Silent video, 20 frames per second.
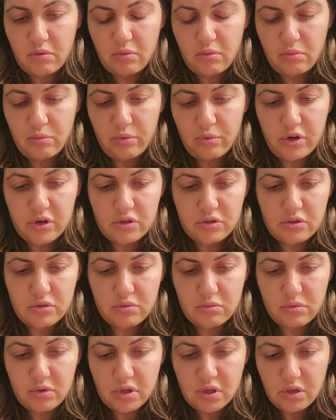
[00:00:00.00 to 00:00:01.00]
we're
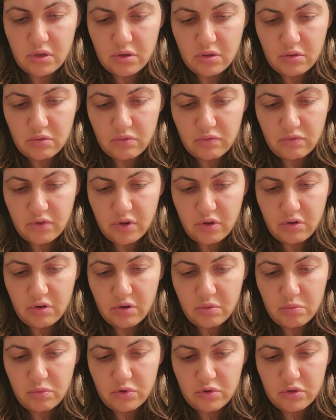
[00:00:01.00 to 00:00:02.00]
doing finger
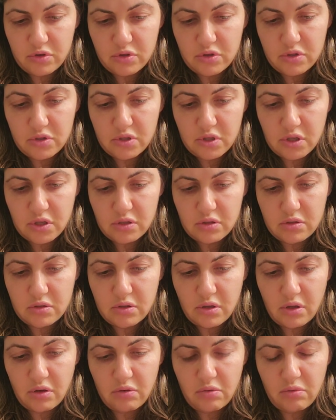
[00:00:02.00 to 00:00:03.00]
number 6
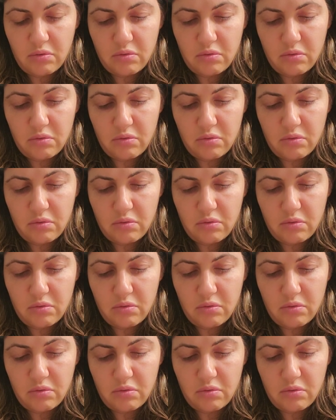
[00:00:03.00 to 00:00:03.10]
now.